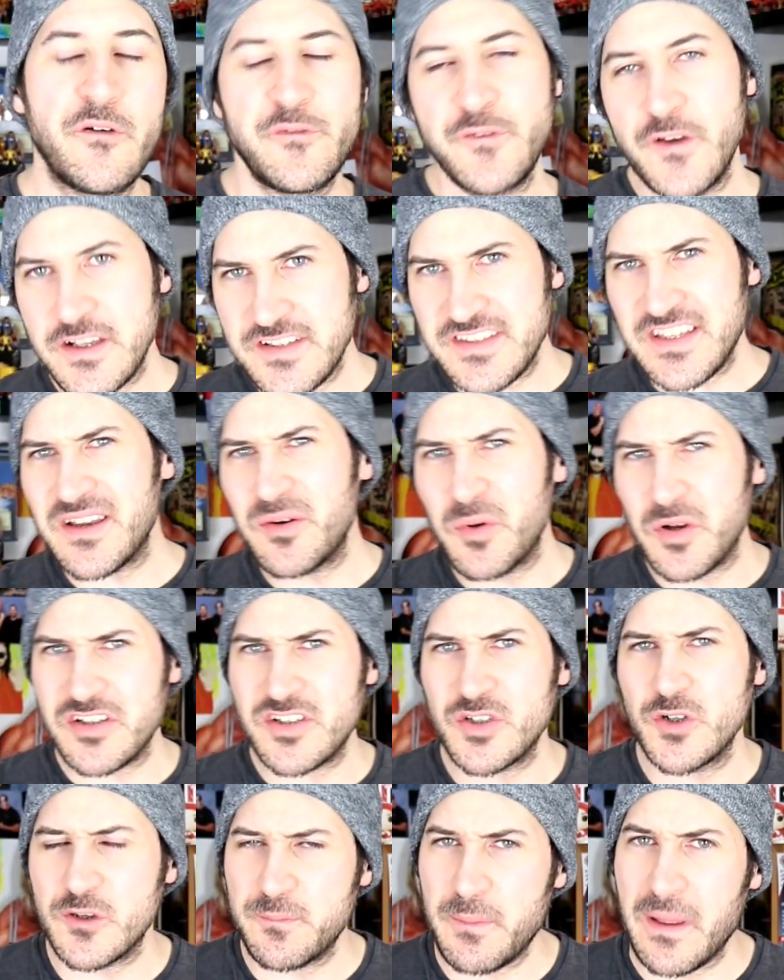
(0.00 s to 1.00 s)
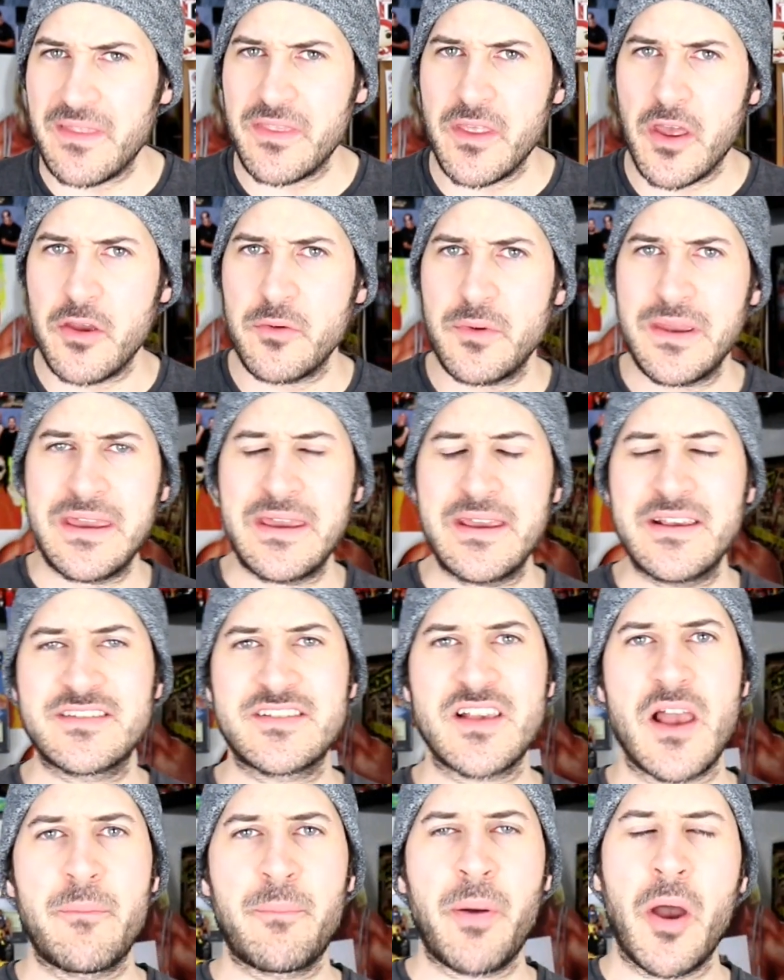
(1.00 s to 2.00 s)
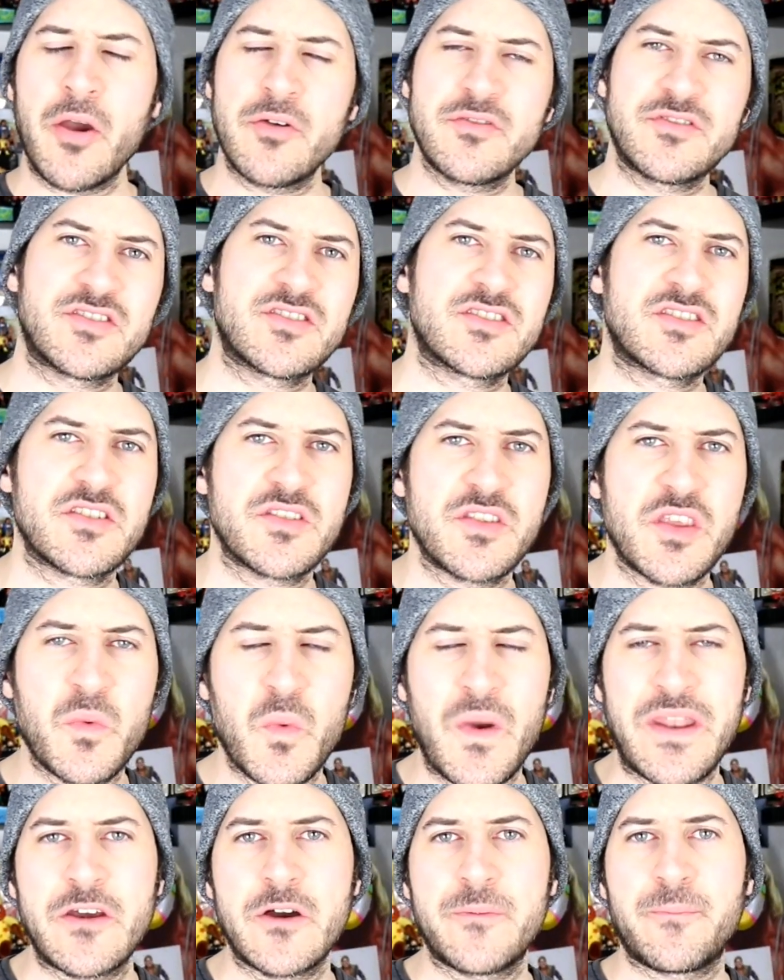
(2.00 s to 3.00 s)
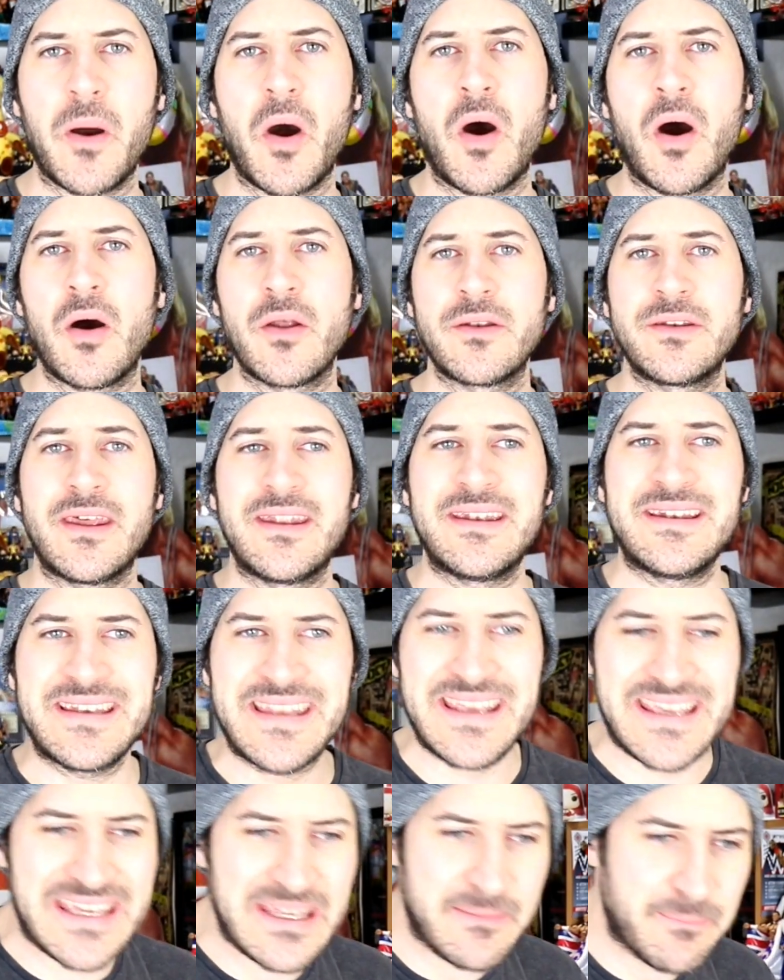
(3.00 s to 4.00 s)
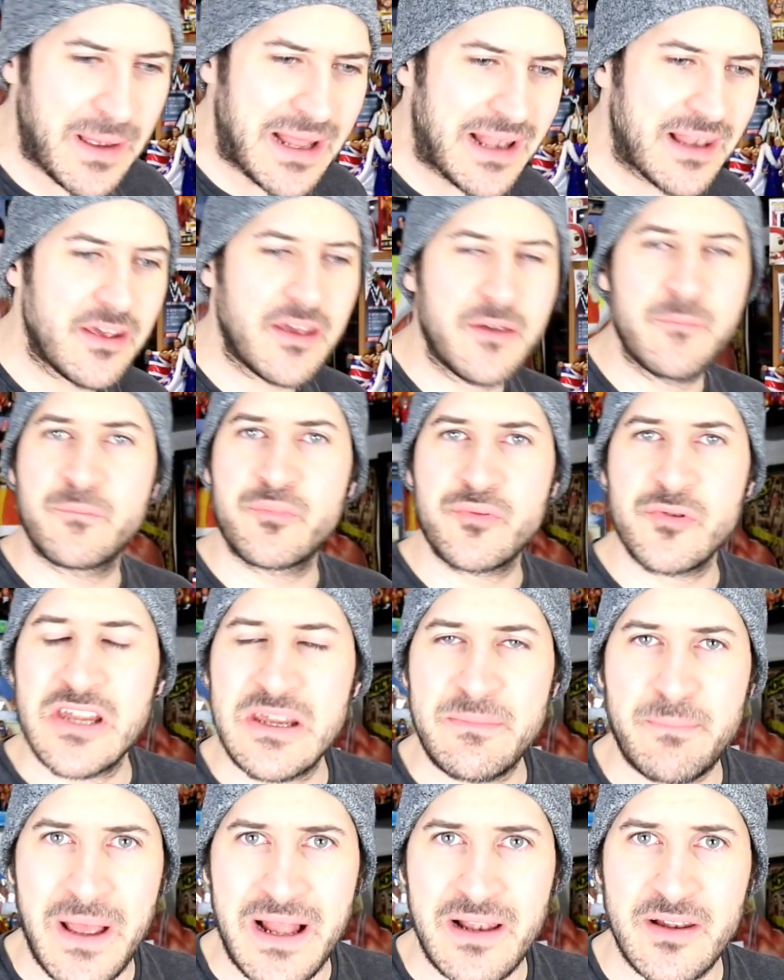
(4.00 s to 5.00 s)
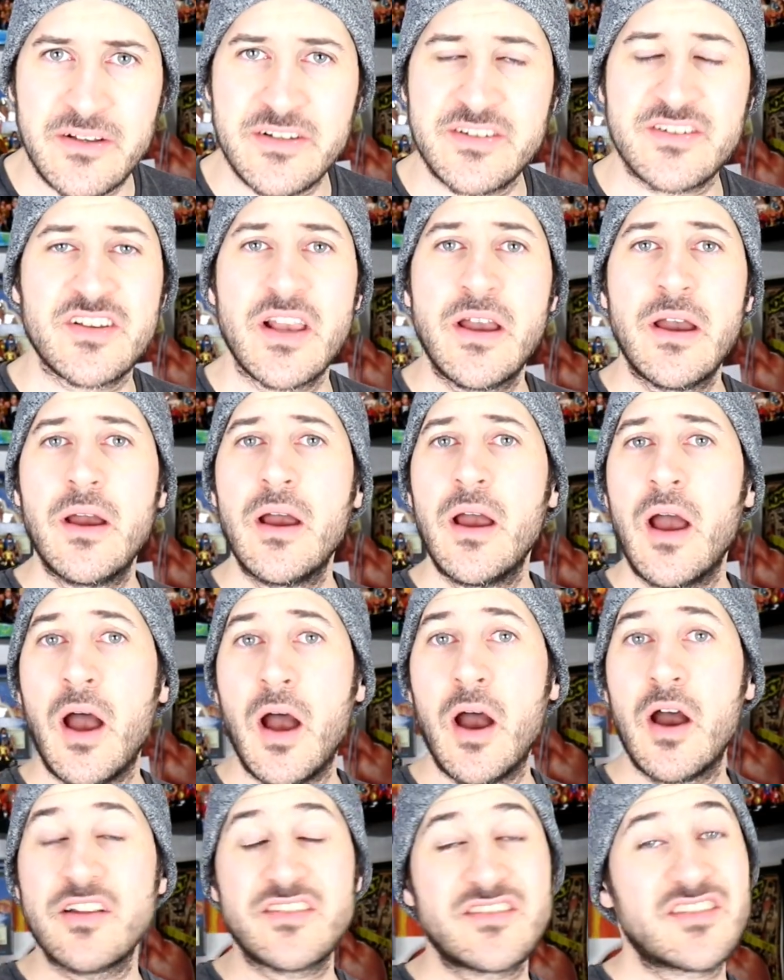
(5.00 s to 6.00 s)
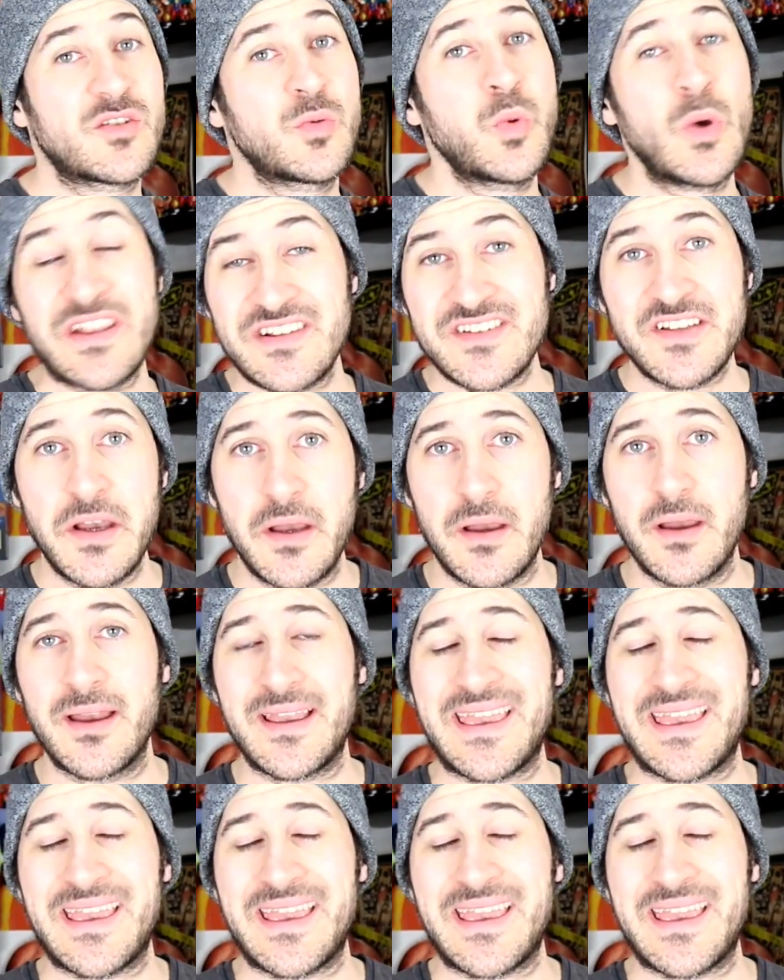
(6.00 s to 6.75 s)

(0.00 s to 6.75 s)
First thing I want to talk about, though, is a post that went up on Nikki Bella and Brie Bella's Twitter